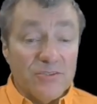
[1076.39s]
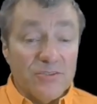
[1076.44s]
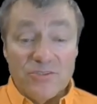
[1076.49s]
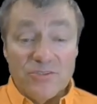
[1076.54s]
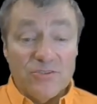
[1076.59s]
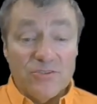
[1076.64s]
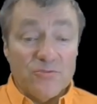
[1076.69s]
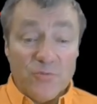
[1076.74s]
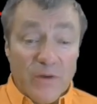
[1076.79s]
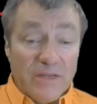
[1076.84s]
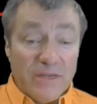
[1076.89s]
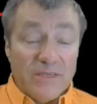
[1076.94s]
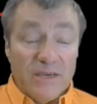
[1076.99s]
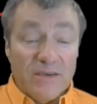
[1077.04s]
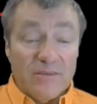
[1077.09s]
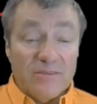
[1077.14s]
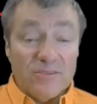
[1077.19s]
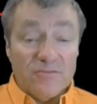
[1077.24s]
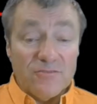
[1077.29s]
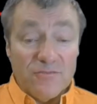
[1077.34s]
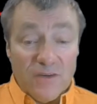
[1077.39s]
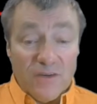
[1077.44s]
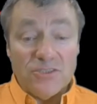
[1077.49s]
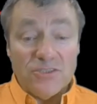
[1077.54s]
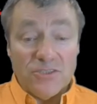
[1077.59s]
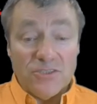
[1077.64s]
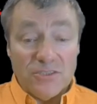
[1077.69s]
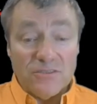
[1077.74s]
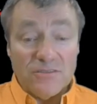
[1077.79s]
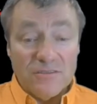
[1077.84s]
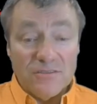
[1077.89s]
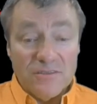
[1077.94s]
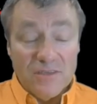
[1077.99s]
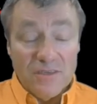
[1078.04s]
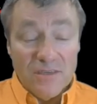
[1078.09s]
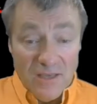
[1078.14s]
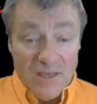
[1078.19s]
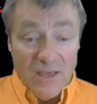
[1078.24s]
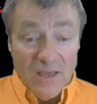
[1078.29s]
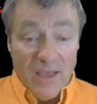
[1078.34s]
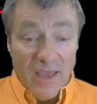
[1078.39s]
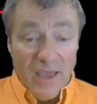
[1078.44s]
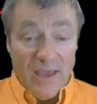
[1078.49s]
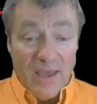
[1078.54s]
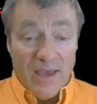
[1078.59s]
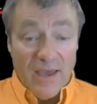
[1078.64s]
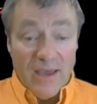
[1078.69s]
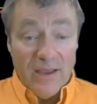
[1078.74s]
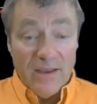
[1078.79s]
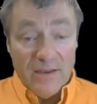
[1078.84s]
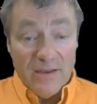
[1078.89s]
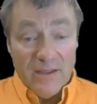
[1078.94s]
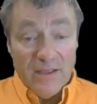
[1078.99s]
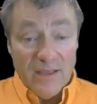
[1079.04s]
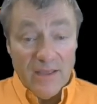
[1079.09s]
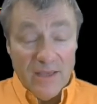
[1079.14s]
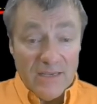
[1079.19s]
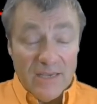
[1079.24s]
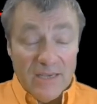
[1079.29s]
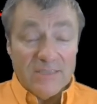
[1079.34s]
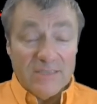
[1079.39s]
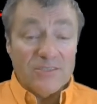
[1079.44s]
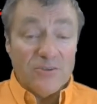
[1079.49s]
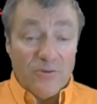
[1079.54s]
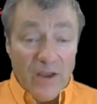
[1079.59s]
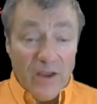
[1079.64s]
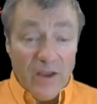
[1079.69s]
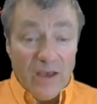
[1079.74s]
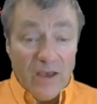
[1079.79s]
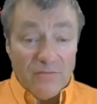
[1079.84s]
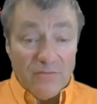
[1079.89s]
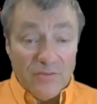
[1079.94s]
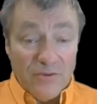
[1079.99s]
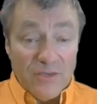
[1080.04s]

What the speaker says: You just write down this function, and its graph,